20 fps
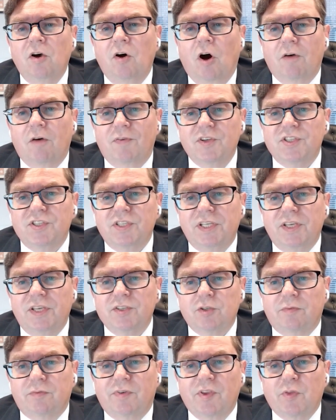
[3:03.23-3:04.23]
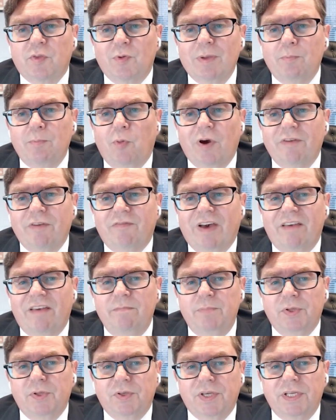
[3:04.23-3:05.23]
oversees over
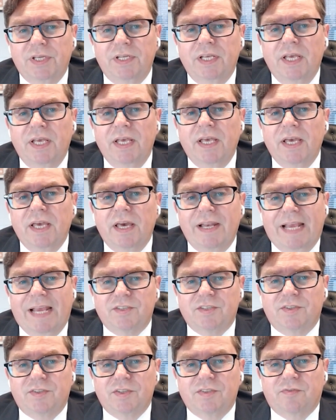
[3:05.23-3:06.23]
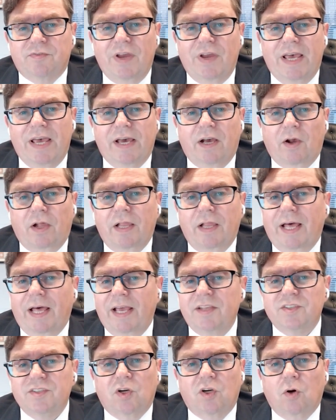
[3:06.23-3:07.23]
$3.5 billion in assets for
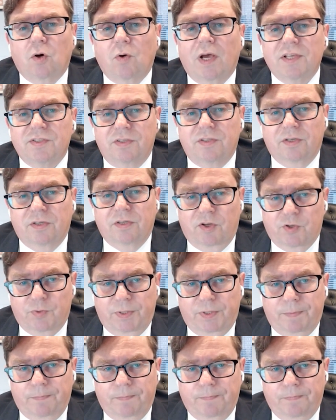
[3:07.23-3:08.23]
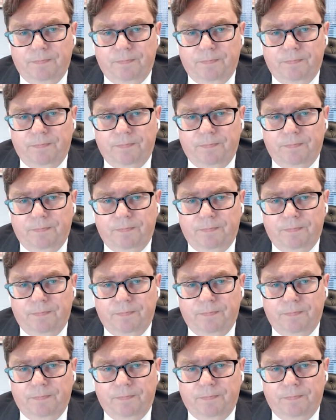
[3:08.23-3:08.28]
clients across the country.